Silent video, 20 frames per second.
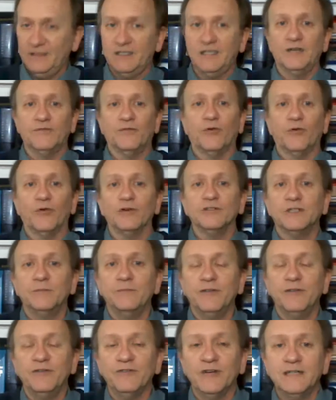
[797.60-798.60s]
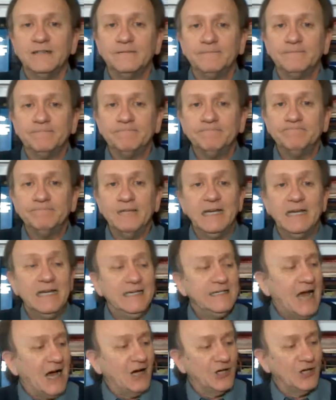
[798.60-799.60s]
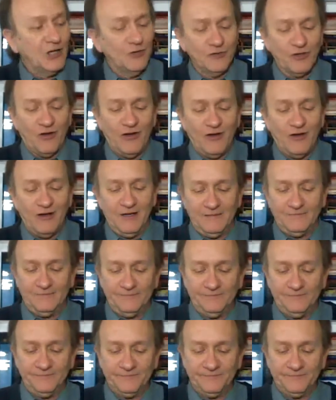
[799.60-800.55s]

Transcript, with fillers: the divorce can be written. Now it goes on.